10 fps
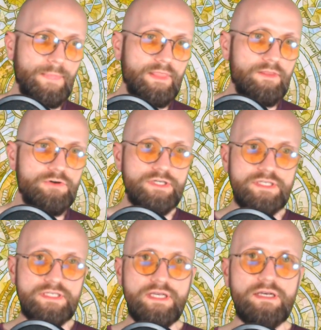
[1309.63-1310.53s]
There
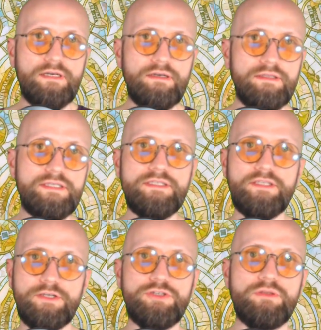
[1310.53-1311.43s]
is a
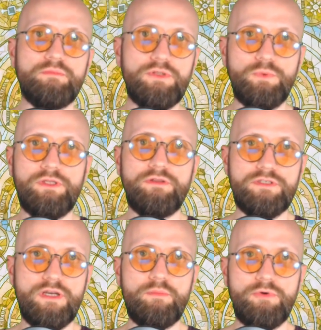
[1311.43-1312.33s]
distinction between the
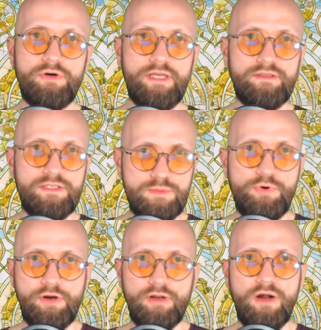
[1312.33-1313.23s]
summer and the
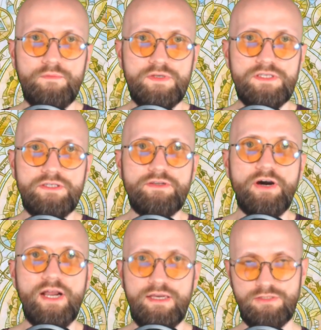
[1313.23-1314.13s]
spring. Obviously, there
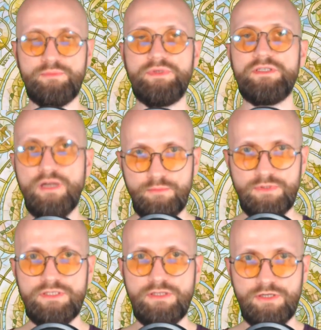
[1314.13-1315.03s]
has to be some
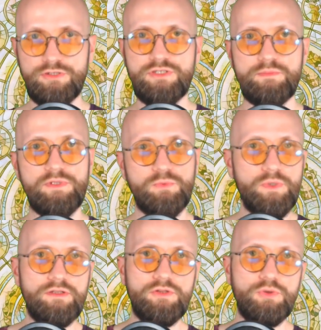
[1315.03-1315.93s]
distinctions
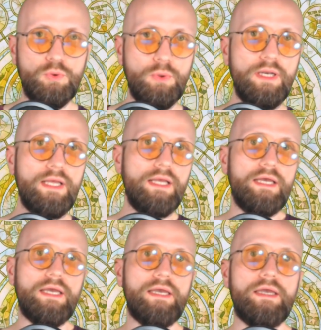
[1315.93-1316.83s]
between the two,
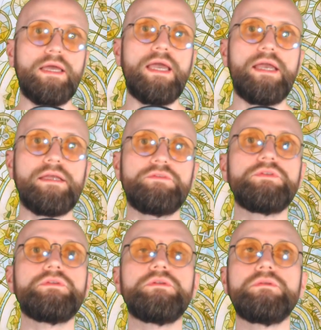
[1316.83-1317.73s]
and
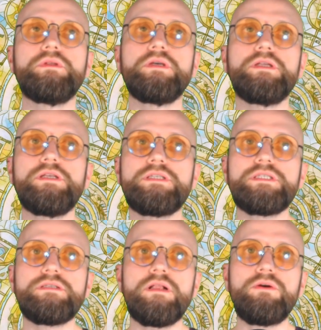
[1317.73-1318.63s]
it
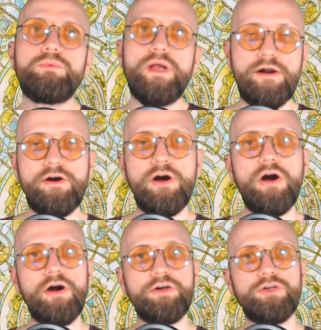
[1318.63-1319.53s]
is rather
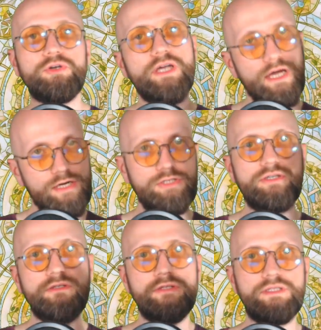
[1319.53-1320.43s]
hard to catch
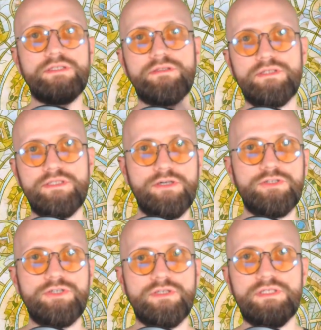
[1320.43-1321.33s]
this
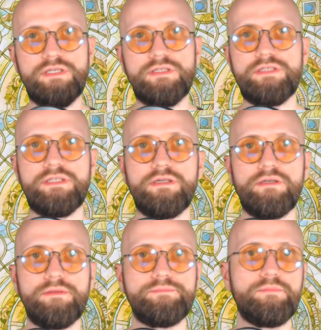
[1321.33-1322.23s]
distinction, since
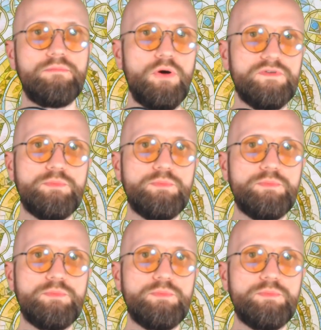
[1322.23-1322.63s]
both